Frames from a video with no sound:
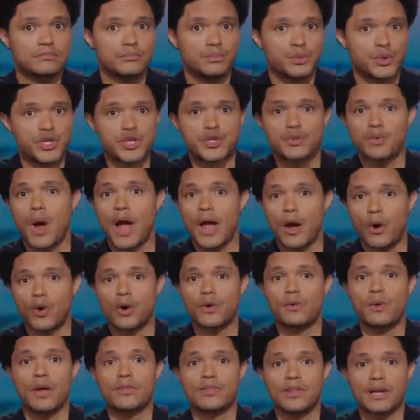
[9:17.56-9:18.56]
which is why
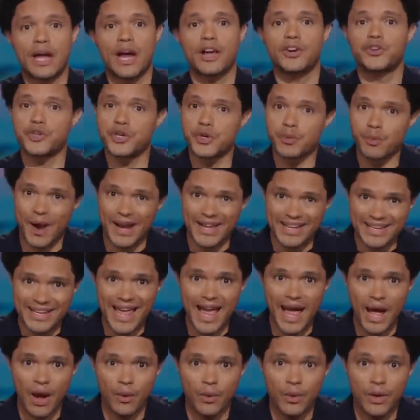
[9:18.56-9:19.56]
all around the country right
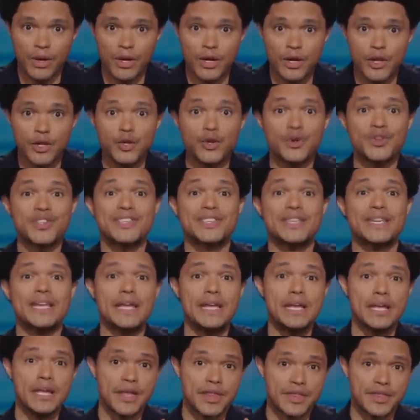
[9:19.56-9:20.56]
now, you're
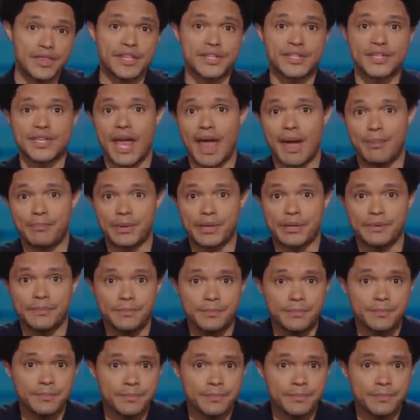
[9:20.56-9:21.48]
seeing this happen.